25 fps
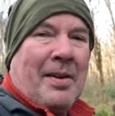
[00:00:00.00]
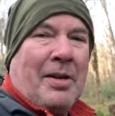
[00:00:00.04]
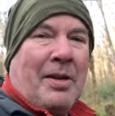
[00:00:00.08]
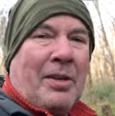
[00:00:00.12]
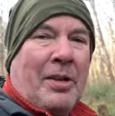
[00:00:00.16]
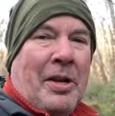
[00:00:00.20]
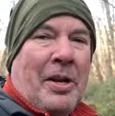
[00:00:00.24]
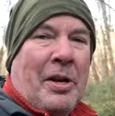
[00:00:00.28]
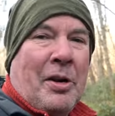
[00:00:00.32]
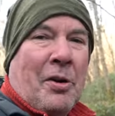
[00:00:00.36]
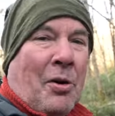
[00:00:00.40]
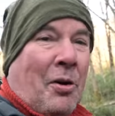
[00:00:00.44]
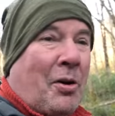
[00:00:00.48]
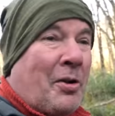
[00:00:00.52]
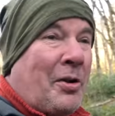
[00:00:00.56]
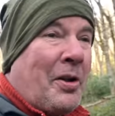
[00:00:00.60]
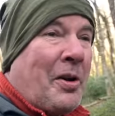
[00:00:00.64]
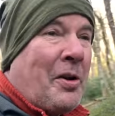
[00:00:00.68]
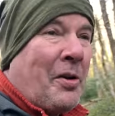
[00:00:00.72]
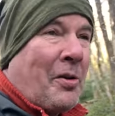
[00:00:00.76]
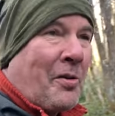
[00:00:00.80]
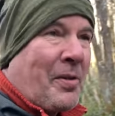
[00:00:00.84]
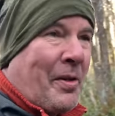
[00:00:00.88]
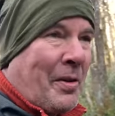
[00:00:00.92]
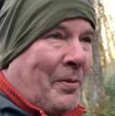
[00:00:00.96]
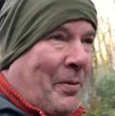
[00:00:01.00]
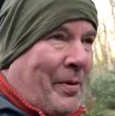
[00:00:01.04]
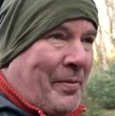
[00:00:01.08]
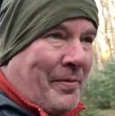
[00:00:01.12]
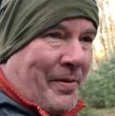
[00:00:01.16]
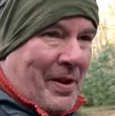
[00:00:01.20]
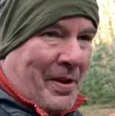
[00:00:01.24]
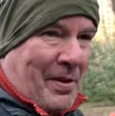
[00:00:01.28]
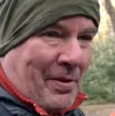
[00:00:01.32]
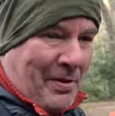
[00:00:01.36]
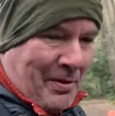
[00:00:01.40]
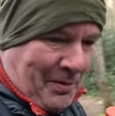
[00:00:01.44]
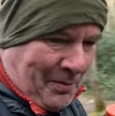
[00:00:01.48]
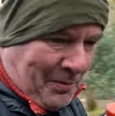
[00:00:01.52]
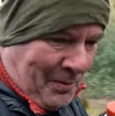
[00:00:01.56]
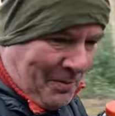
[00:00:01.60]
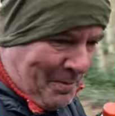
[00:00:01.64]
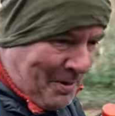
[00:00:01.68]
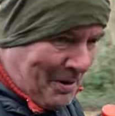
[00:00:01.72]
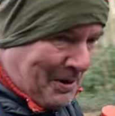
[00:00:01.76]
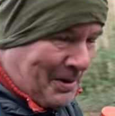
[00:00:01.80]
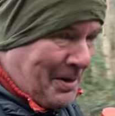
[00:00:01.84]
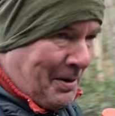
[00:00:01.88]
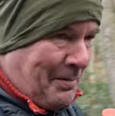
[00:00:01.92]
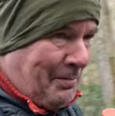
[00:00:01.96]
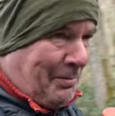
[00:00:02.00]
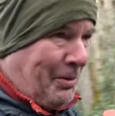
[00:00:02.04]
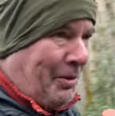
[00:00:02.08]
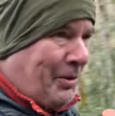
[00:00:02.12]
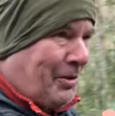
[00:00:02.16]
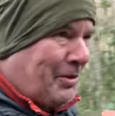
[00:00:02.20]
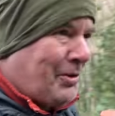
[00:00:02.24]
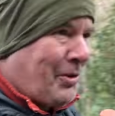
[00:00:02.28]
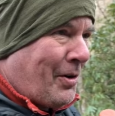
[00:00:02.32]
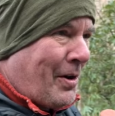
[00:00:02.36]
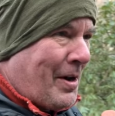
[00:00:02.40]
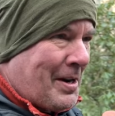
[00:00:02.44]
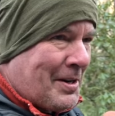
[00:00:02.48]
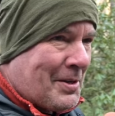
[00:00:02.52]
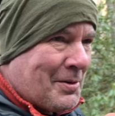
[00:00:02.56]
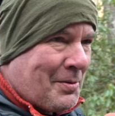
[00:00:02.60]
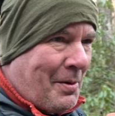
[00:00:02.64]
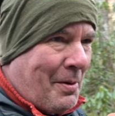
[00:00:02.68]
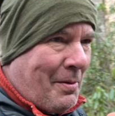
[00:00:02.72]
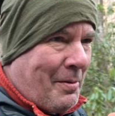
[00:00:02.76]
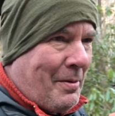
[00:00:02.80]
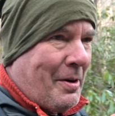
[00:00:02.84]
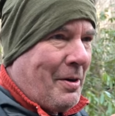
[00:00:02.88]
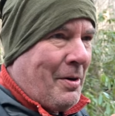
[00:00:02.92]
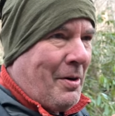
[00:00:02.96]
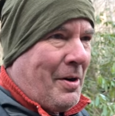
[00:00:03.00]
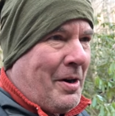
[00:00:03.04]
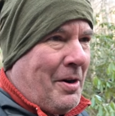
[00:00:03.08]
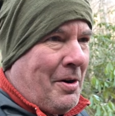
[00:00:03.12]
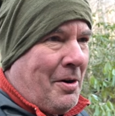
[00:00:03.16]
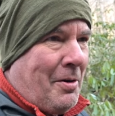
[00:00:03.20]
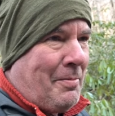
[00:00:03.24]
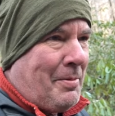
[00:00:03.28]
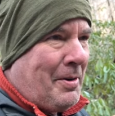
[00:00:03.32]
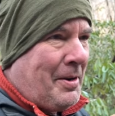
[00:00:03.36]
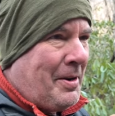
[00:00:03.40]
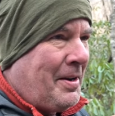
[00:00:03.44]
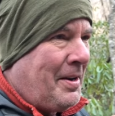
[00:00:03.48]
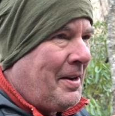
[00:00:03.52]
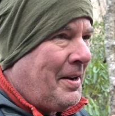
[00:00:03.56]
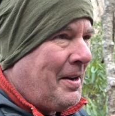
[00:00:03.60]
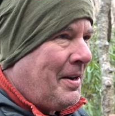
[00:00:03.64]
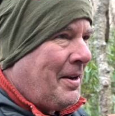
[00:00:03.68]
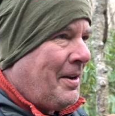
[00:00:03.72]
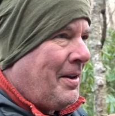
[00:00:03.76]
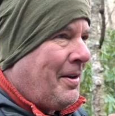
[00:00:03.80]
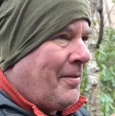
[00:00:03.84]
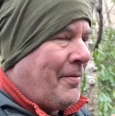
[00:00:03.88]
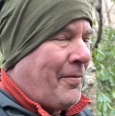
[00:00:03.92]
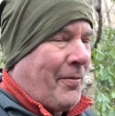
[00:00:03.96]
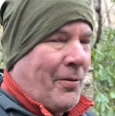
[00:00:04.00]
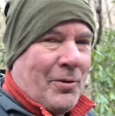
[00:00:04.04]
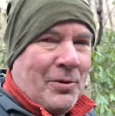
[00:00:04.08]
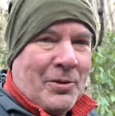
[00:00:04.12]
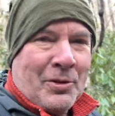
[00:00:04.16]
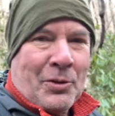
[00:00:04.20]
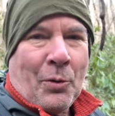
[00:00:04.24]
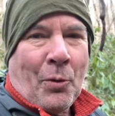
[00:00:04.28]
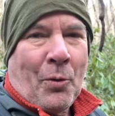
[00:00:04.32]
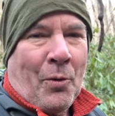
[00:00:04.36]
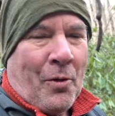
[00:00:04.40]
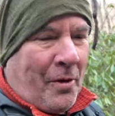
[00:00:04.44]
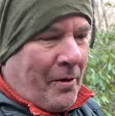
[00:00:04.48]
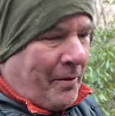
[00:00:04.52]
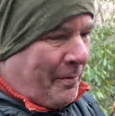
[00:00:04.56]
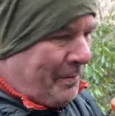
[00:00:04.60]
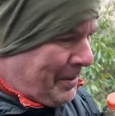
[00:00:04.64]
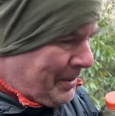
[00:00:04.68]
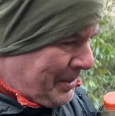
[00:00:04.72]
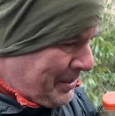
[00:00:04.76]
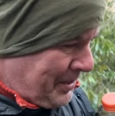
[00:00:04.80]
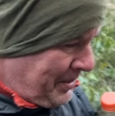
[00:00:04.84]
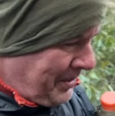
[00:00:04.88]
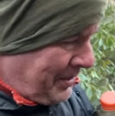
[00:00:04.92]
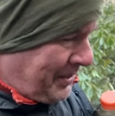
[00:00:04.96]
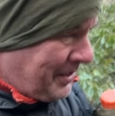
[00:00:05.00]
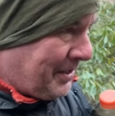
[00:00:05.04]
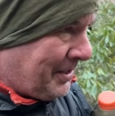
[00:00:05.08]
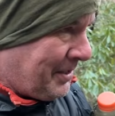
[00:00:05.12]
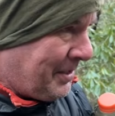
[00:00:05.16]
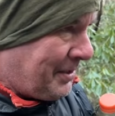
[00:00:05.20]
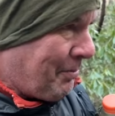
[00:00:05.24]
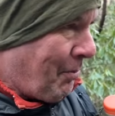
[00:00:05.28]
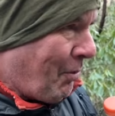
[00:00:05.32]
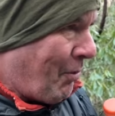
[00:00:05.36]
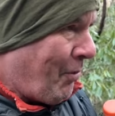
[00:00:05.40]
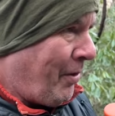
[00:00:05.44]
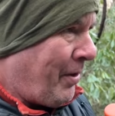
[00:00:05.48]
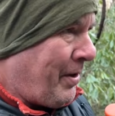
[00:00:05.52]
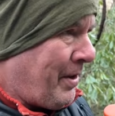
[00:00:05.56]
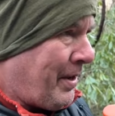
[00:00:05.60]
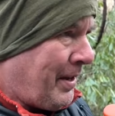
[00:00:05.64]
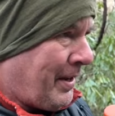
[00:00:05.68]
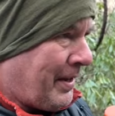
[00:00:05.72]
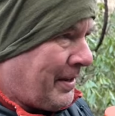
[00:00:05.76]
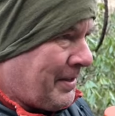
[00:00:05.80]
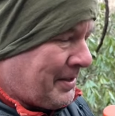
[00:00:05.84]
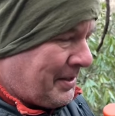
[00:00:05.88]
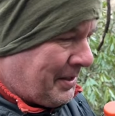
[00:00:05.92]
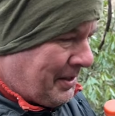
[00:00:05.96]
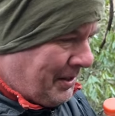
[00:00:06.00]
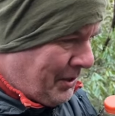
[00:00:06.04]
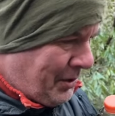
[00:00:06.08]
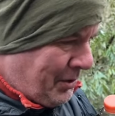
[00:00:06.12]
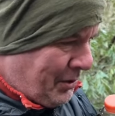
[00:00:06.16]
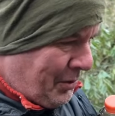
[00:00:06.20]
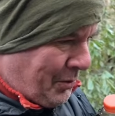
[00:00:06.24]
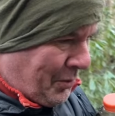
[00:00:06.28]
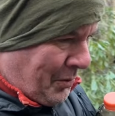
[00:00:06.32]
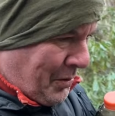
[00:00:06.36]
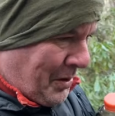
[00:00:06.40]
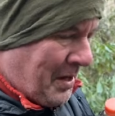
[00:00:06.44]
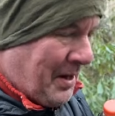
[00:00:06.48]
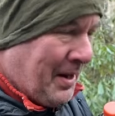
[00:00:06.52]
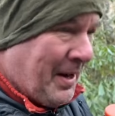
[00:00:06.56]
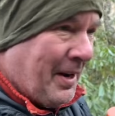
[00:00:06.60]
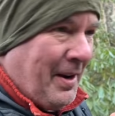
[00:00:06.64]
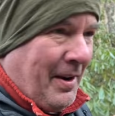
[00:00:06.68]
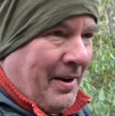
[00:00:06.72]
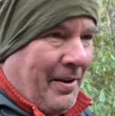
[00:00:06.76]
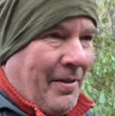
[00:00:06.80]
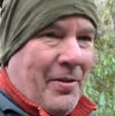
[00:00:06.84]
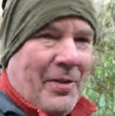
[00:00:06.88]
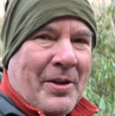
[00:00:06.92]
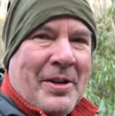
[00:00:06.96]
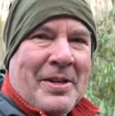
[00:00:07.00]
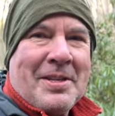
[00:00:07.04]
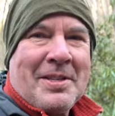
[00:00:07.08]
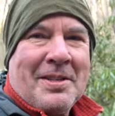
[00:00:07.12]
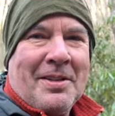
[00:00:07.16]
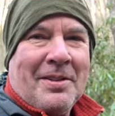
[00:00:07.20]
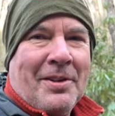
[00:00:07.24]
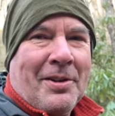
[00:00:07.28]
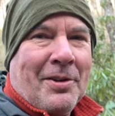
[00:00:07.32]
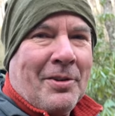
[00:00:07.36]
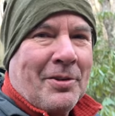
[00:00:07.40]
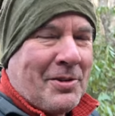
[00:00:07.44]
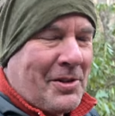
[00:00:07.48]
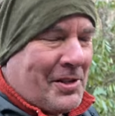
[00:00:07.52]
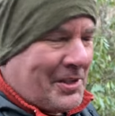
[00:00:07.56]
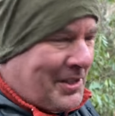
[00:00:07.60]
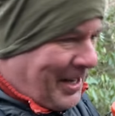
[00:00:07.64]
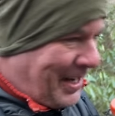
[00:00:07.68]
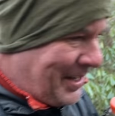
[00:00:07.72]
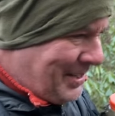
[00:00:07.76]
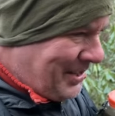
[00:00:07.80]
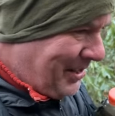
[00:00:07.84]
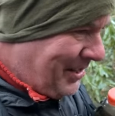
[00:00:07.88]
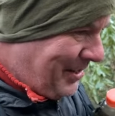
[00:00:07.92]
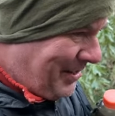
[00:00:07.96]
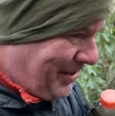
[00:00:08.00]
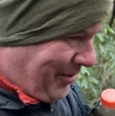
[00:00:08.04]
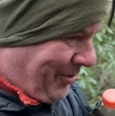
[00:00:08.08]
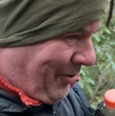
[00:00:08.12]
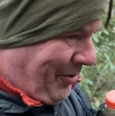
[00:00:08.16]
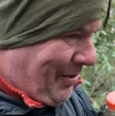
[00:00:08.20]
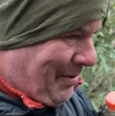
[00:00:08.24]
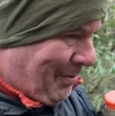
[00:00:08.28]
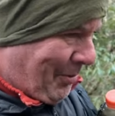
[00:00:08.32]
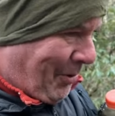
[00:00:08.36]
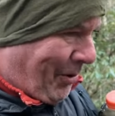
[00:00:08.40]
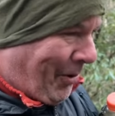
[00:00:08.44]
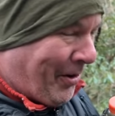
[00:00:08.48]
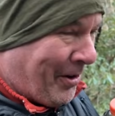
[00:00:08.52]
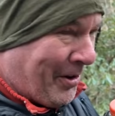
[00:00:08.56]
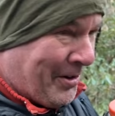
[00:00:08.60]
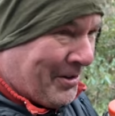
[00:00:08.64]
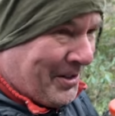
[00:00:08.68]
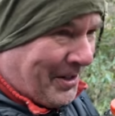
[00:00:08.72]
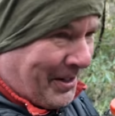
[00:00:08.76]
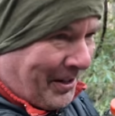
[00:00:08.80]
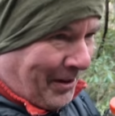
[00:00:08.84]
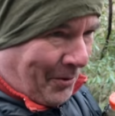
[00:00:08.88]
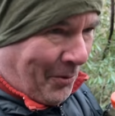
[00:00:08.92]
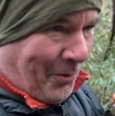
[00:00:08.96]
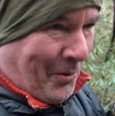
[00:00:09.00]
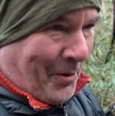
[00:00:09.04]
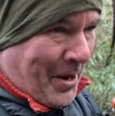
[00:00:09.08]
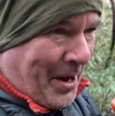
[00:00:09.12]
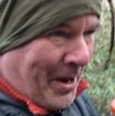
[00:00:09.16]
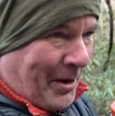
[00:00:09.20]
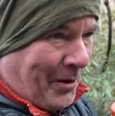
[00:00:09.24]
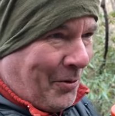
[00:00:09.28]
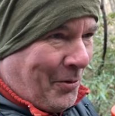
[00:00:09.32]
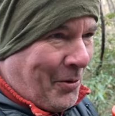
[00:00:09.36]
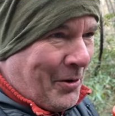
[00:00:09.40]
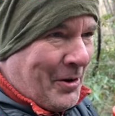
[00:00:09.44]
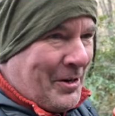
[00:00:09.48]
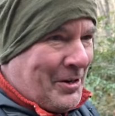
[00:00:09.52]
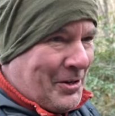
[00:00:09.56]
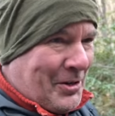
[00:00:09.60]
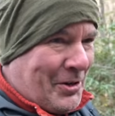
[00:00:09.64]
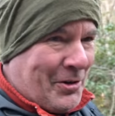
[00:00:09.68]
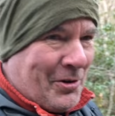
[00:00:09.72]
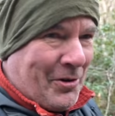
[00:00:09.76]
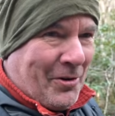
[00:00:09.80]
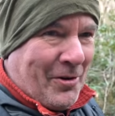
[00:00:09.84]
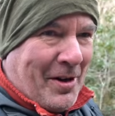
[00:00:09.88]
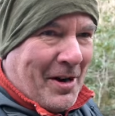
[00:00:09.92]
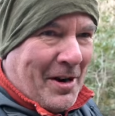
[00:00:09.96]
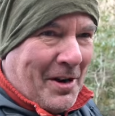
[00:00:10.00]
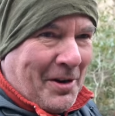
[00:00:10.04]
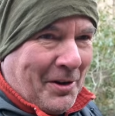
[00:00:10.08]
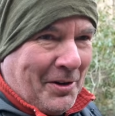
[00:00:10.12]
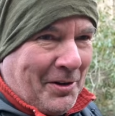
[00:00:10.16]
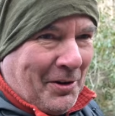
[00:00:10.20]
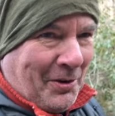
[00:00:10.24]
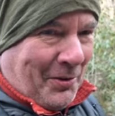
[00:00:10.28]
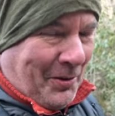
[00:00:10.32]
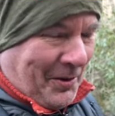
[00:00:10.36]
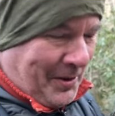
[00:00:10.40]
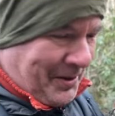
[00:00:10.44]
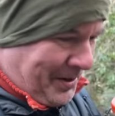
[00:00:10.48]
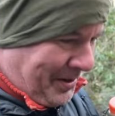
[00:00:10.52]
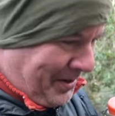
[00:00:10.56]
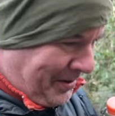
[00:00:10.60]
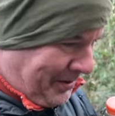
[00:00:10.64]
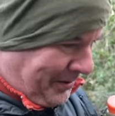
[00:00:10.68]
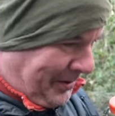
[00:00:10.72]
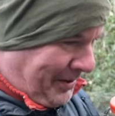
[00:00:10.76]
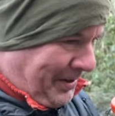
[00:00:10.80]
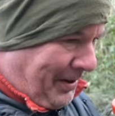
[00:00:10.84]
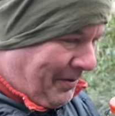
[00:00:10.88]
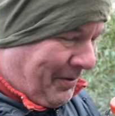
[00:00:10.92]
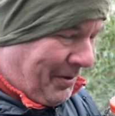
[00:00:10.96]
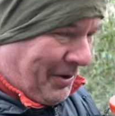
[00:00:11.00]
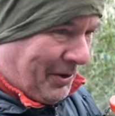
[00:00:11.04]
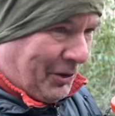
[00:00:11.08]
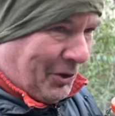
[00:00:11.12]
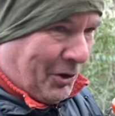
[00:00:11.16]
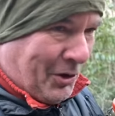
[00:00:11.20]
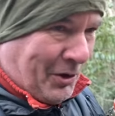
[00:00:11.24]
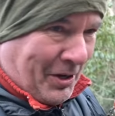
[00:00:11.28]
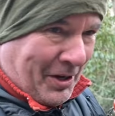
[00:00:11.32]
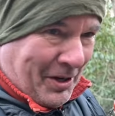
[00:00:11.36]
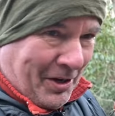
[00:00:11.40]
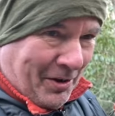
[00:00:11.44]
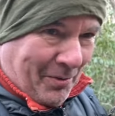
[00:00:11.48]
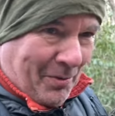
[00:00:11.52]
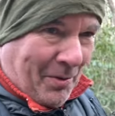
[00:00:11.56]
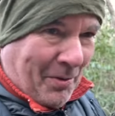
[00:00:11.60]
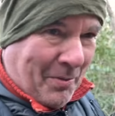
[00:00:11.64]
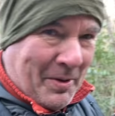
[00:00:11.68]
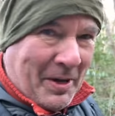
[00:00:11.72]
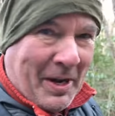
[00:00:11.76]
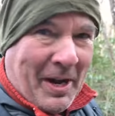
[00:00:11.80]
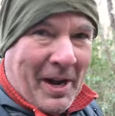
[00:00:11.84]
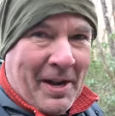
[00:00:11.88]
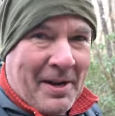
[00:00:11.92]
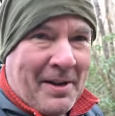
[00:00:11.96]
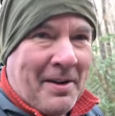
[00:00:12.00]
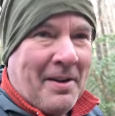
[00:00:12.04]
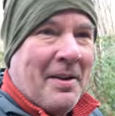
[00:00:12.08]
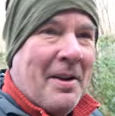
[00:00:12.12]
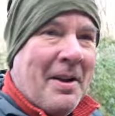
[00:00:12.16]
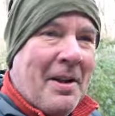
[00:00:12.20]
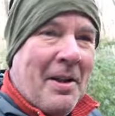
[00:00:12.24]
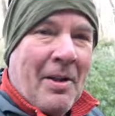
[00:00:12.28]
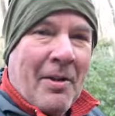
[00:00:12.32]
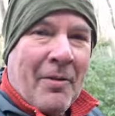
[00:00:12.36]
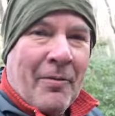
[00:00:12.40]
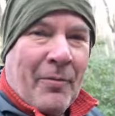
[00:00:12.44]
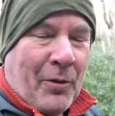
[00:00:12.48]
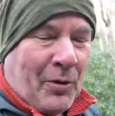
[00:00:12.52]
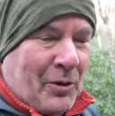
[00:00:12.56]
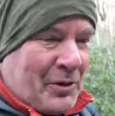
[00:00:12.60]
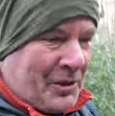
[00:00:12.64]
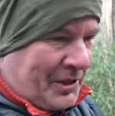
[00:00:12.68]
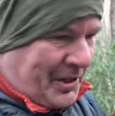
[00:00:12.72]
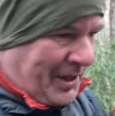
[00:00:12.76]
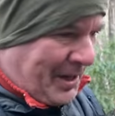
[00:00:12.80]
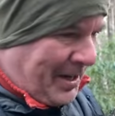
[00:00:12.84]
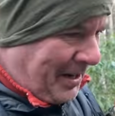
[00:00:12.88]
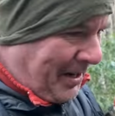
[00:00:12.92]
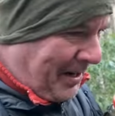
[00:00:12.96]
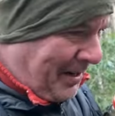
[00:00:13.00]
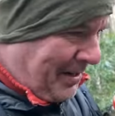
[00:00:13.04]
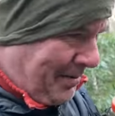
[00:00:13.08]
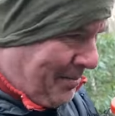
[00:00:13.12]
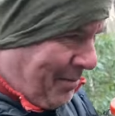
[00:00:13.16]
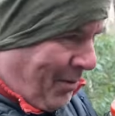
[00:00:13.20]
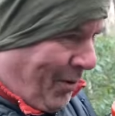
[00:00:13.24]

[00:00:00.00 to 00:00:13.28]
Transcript: cleaner, cleaner than we found it. We picked up a little trash while we were here, but first order of business this morning is to do this little sketchy stream crossing and we're not quite sure how to do it. We'll give you a look here what we got. First thing in the